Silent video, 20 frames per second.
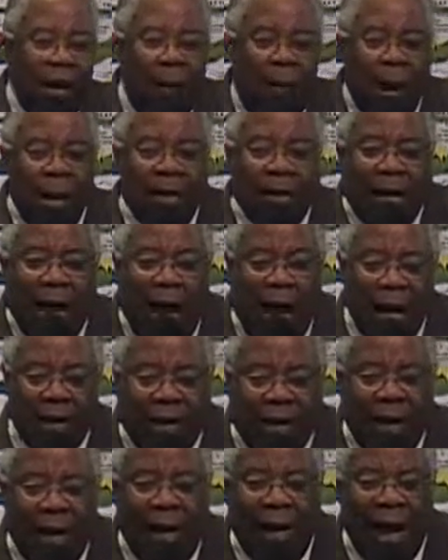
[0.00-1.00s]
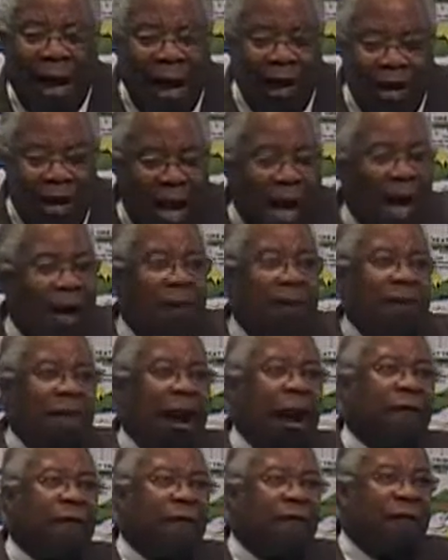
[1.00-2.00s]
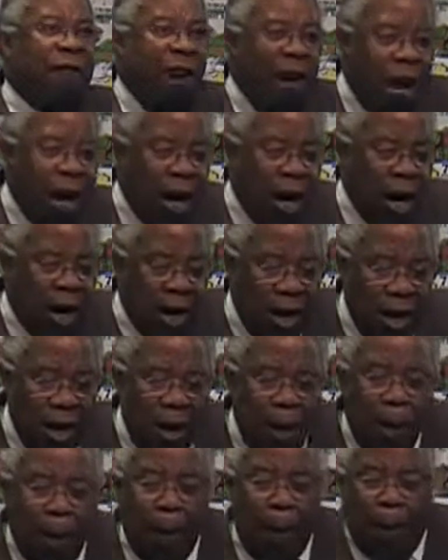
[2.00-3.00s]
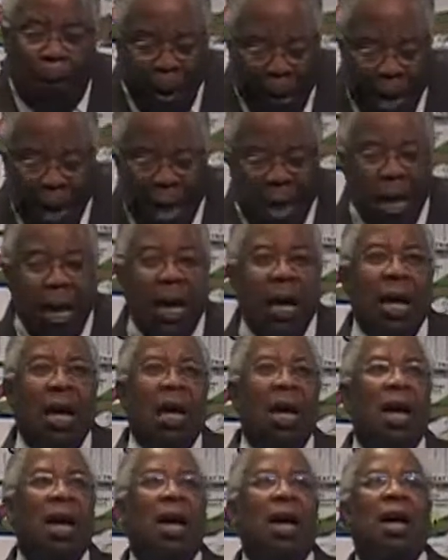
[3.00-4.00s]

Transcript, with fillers: But God said, let not their fear be